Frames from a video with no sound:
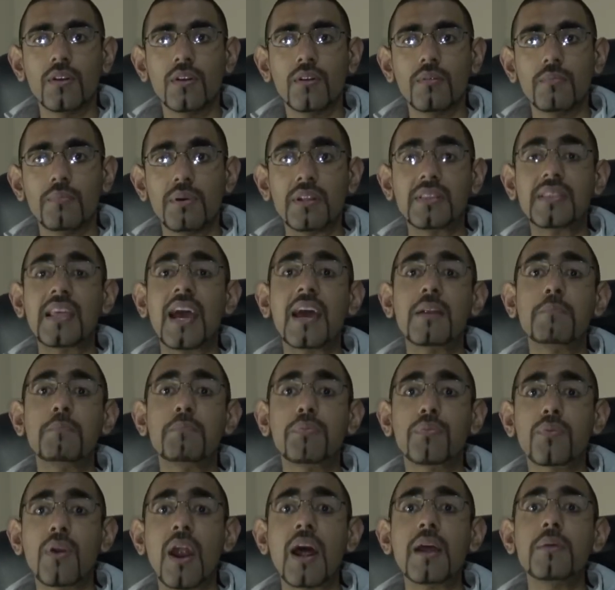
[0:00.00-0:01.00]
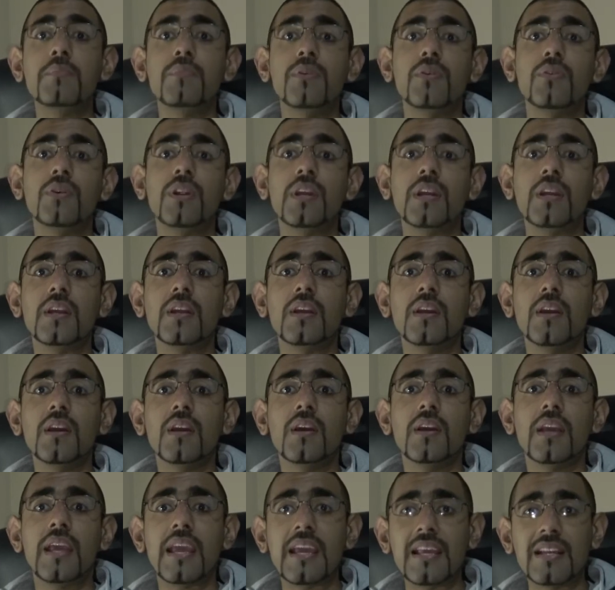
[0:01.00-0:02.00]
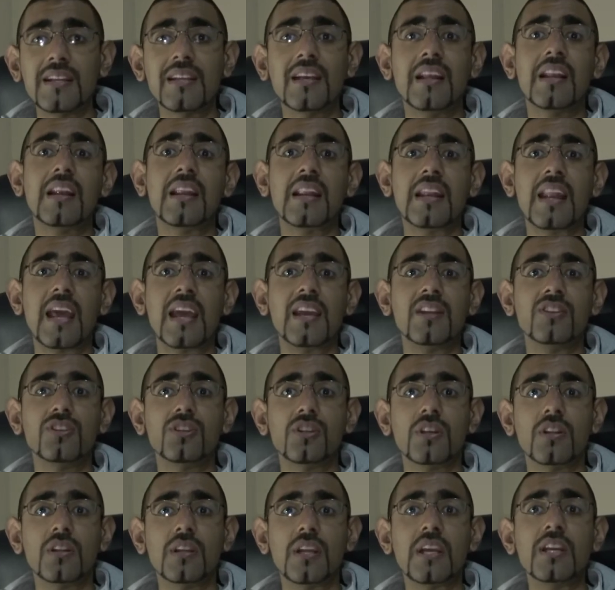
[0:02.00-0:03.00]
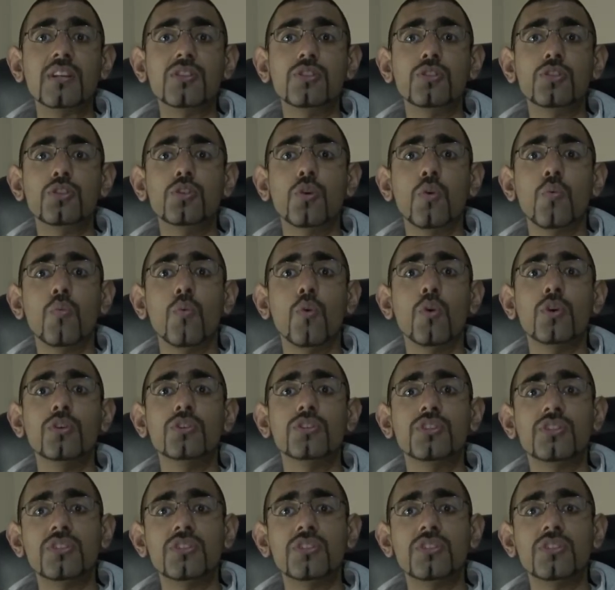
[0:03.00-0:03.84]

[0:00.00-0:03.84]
But that primary inclination is towards